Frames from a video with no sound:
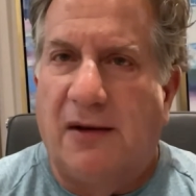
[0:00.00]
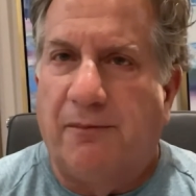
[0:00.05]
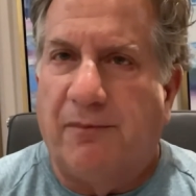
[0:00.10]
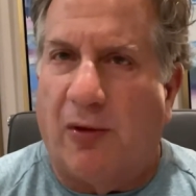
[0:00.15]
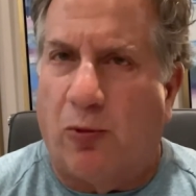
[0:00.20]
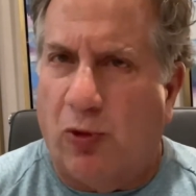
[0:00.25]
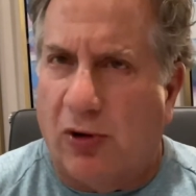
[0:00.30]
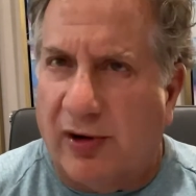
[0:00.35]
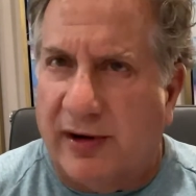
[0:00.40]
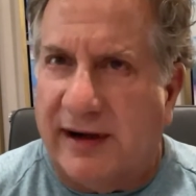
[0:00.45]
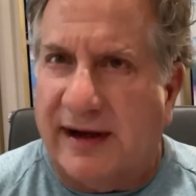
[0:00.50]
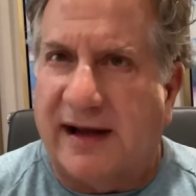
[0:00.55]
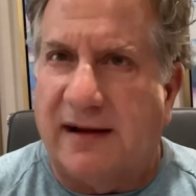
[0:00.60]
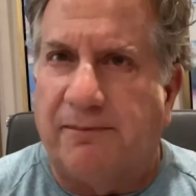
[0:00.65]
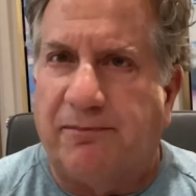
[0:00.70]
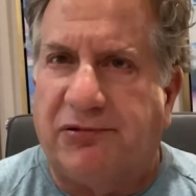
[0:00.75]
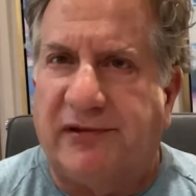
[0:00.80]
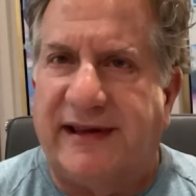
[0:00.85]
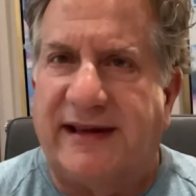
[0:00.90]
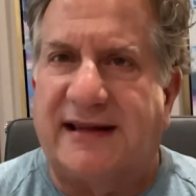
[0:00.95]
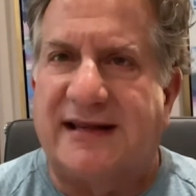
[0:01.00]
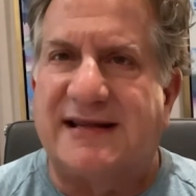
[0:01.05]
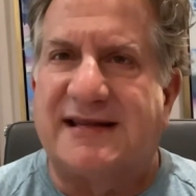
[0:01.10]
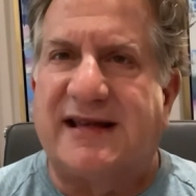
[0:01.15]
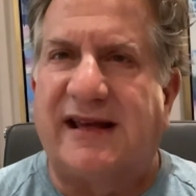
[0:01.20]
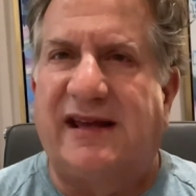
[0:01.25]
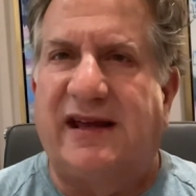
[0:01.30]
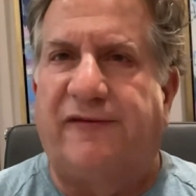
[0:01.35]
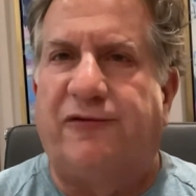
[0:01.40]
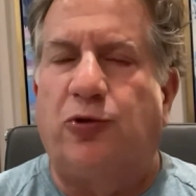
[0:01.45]
But we're going to complete this
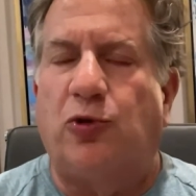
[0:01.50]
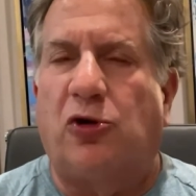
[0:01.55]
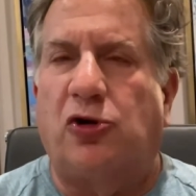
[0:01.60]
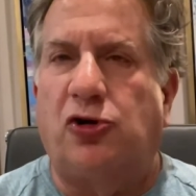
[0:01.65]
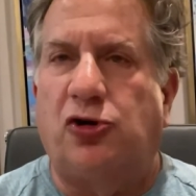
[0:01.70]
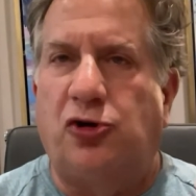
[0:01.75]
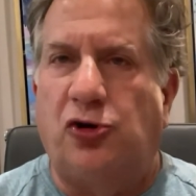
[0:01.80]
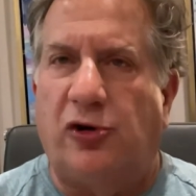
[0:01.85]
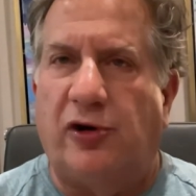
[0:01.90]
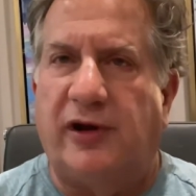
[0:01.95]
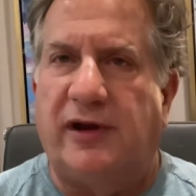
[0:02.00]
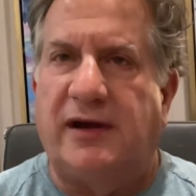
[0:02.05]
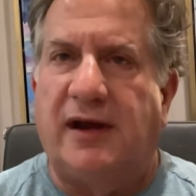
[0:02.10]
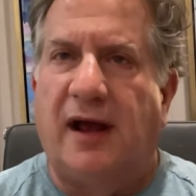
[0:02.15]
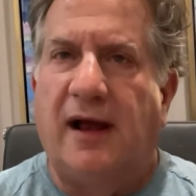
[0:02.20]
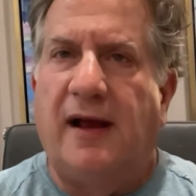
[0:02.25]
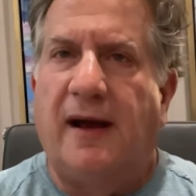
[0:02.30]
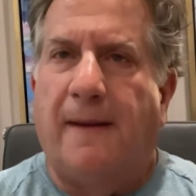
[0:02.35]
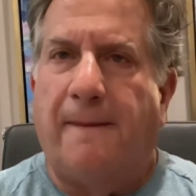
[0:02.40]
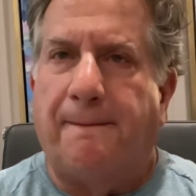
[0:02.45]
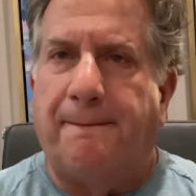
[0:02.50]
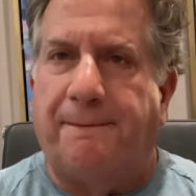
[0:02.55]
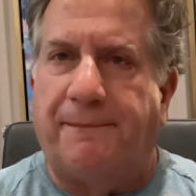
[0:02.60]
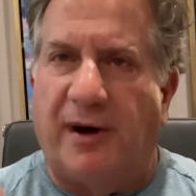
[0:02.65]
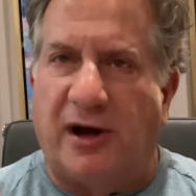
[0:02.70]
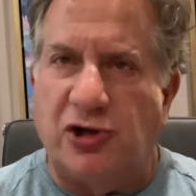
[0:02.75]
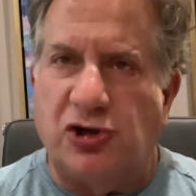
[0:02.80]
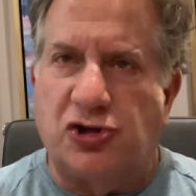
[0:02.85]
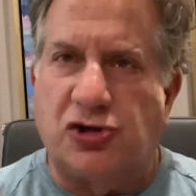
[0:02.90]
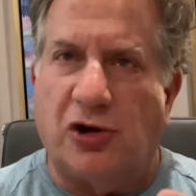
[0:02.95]
to give you a good
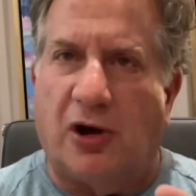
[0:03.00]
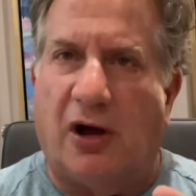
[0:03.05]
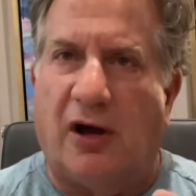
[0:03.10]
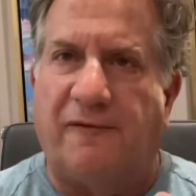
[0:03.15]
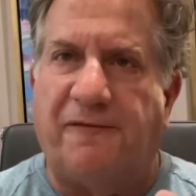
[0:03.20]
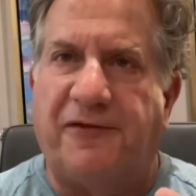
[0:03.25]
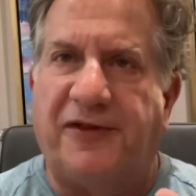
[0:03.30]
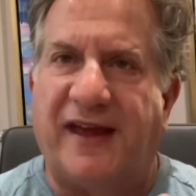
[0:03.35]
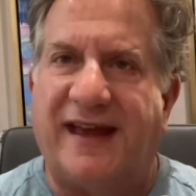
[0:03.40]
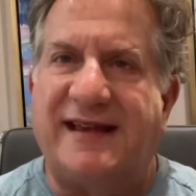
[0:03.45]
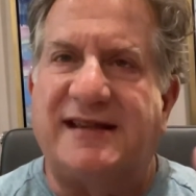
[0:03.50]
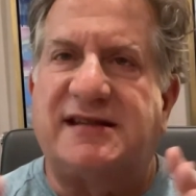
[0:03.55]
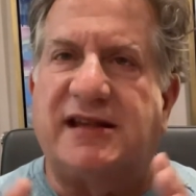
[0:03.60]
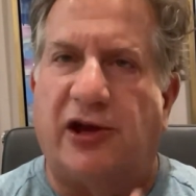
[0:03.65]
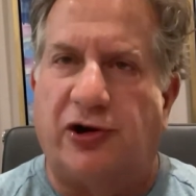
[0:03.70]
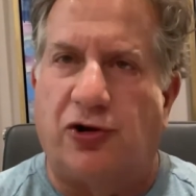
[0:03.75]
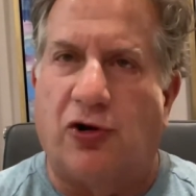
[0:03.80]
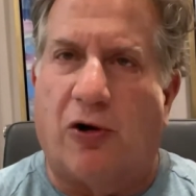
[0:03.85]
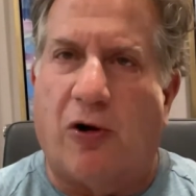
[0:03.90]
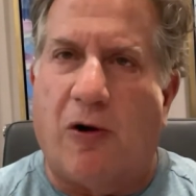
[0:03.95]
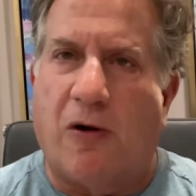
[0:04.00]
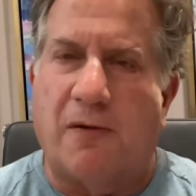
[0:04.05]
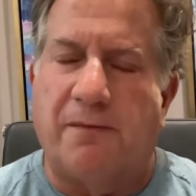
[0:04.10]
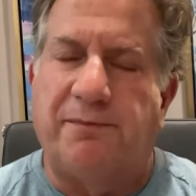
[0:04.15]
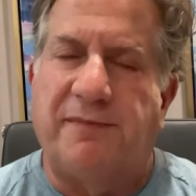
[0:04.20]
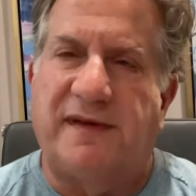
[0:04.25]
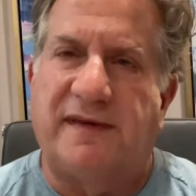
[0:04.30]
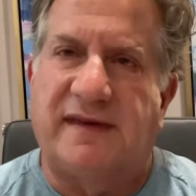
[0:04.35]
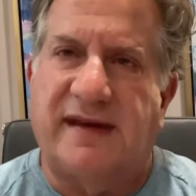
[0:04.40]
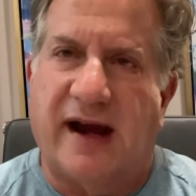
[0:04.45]
bunch of things in your
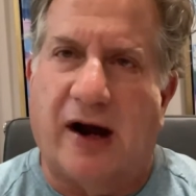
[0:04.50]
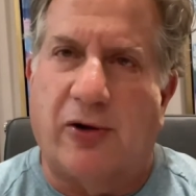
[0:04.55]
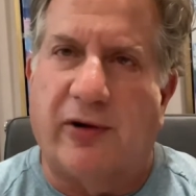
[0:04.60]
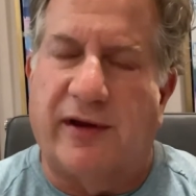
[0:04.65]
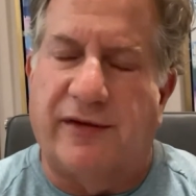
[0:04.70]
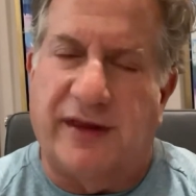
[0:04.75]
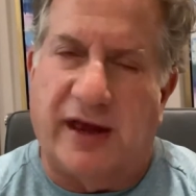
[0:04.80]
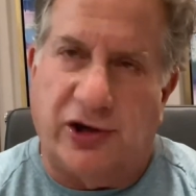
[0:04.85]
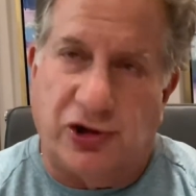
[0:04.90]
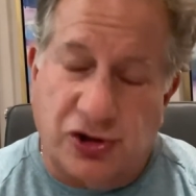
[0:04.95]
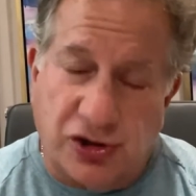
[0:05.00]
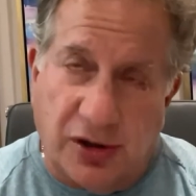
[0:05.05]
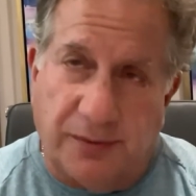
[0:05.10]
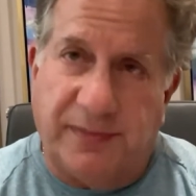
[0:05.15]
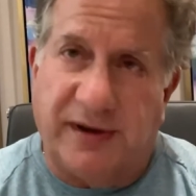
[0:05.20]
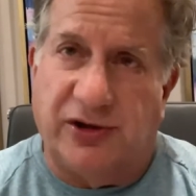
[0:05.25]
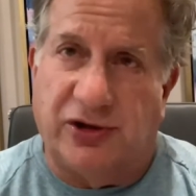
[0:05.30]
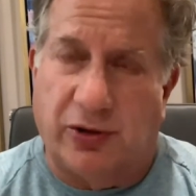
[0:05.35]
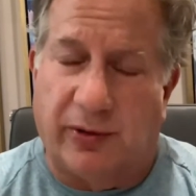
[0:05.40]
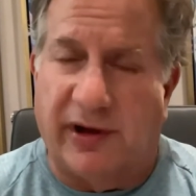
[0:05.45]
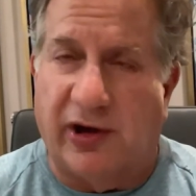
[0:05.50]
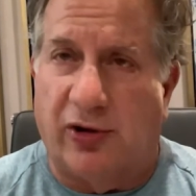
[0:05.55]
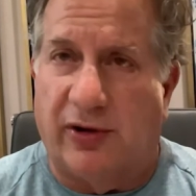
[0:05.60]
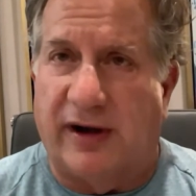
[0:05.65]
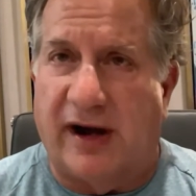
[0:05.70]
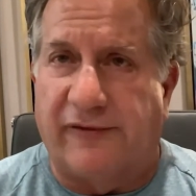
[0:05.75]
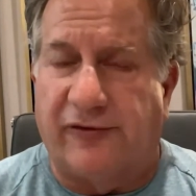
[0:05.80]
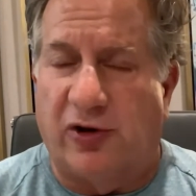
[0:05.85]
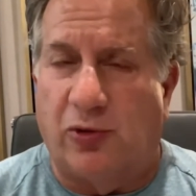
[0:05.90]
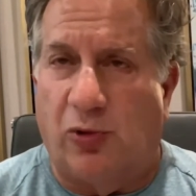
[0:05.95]
armamentarium that you should be doing on
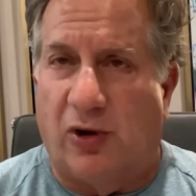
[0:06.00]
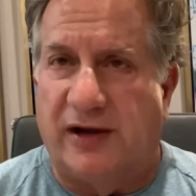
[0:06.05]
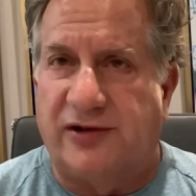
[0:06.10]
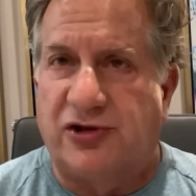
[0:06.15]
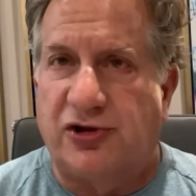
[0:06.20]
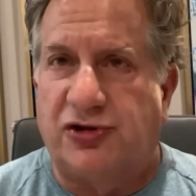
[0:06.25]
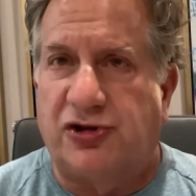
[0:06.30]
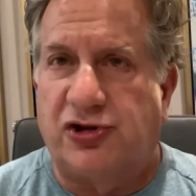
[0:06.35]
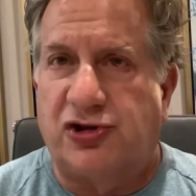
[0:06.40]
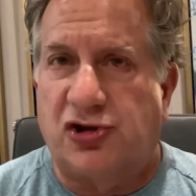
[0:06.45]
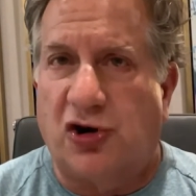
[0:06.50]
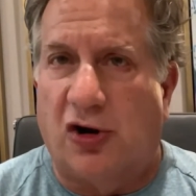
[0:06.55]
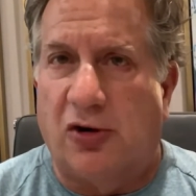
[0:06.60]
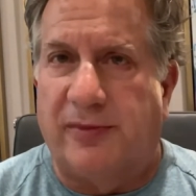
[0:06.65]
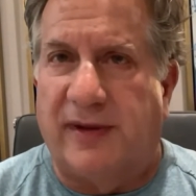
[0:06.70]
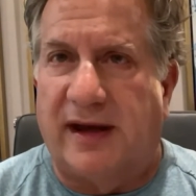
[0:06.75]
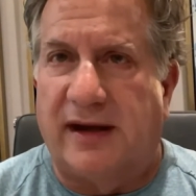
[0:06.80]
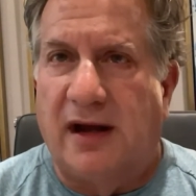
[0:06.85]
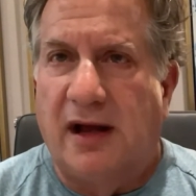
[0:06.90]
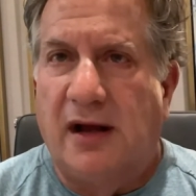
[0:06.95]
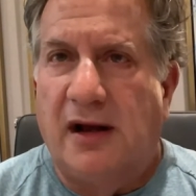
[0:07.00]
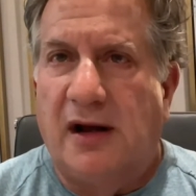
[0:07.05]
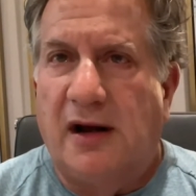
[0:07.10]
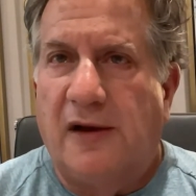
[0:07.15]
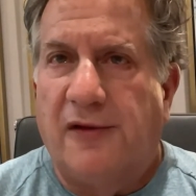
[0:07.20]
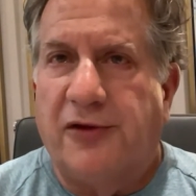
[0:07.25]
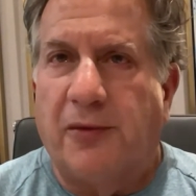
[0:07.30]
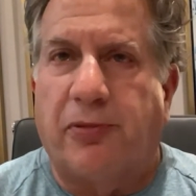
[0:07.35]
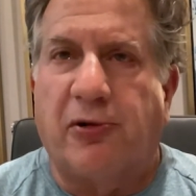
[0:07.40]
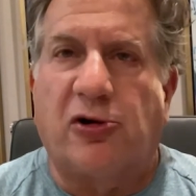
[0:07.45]
everyone to determine
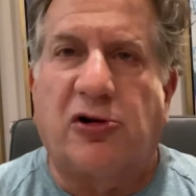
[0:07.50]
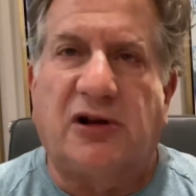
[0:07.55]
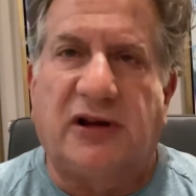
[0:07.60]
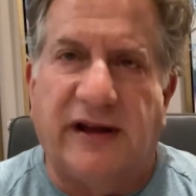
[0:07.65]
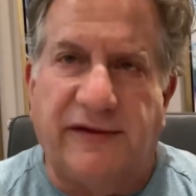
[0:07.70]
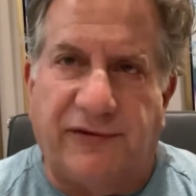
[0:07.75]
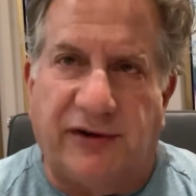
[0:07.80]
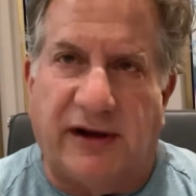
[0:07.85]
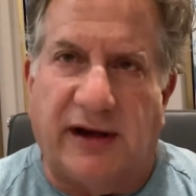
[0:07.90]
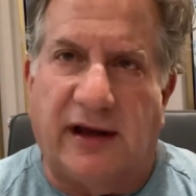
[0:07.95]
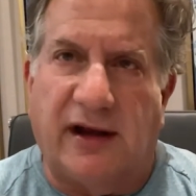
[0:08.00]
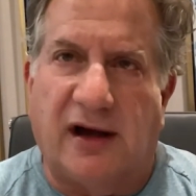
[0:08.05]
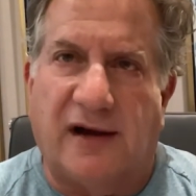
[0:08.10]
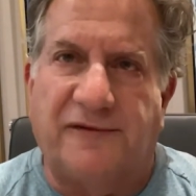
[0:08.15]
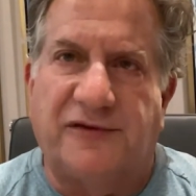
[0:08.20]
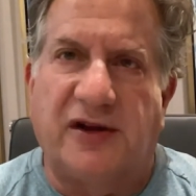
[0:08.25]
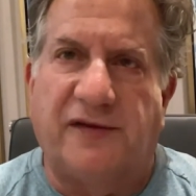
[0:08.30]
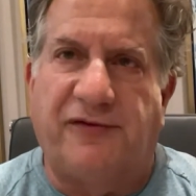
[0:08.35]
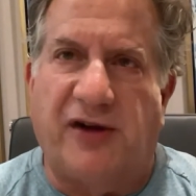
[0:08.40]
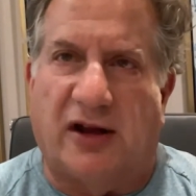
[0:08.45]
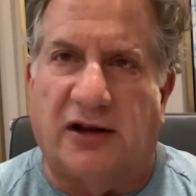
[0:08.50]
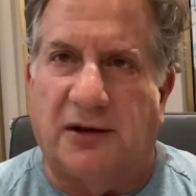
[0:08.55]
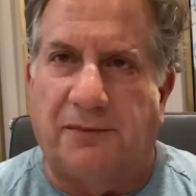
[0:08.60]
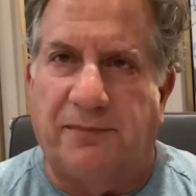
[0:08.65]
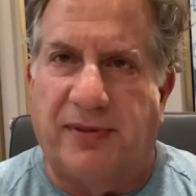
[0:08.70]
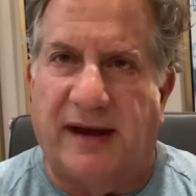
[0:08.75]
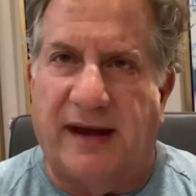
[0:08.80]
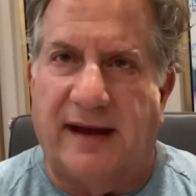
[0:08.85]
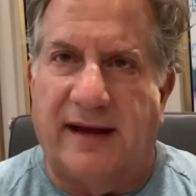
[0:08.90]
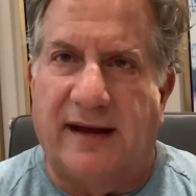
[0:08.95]
the proclivity of
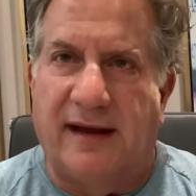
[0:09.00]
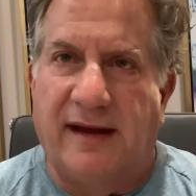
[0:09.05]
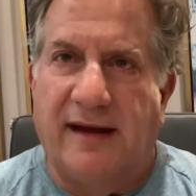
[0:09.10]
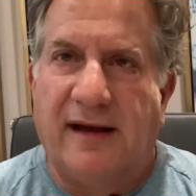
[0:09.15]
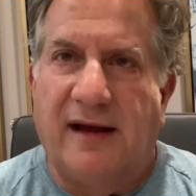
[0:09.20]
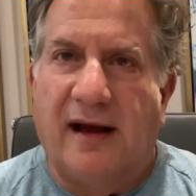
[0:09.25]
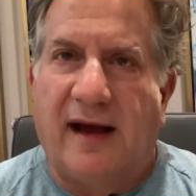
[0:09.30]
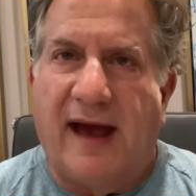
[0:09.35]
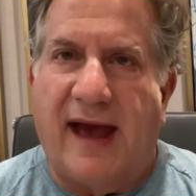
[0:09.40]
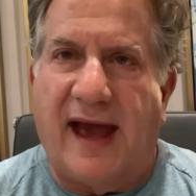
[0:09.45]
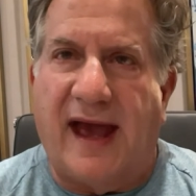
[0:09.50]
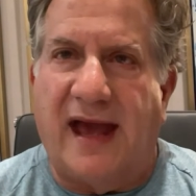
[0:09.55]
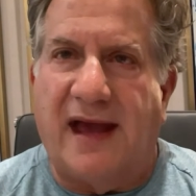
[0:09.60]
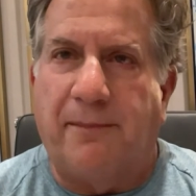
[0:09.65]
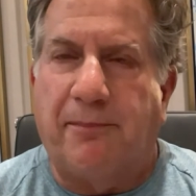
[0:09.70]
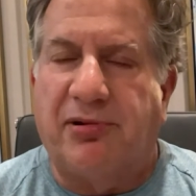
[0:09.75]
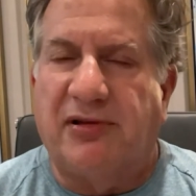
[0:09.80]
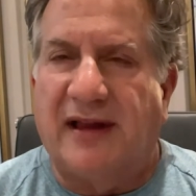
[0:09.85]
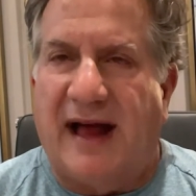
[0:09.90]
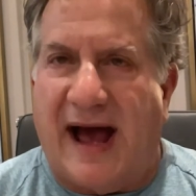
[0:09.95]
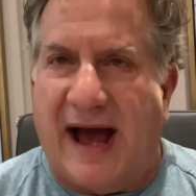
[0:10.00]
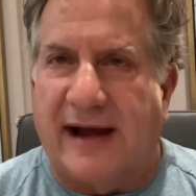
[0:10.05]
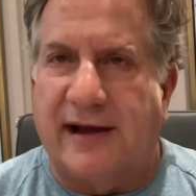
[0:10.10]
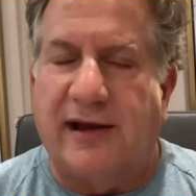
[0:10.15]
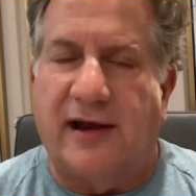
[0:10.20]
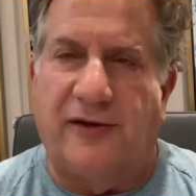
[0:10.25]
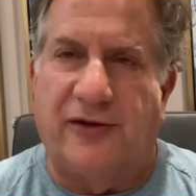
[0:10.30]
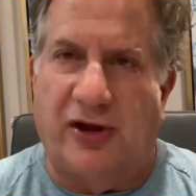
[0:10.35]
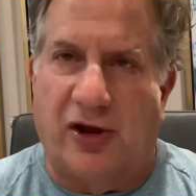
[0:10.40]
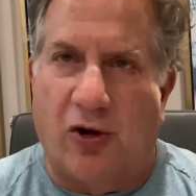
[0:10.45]
developing a
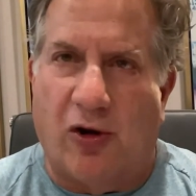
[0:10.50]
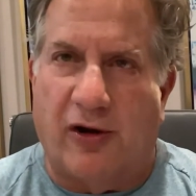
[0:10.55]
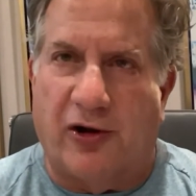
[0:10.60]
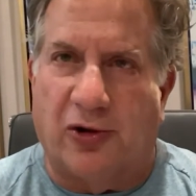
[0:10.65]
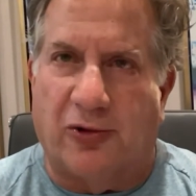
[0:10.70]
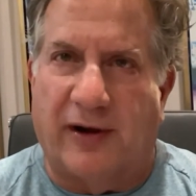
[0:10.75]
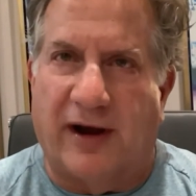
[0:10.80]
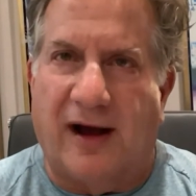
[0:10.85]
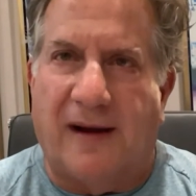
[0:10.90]
plaque in the artery.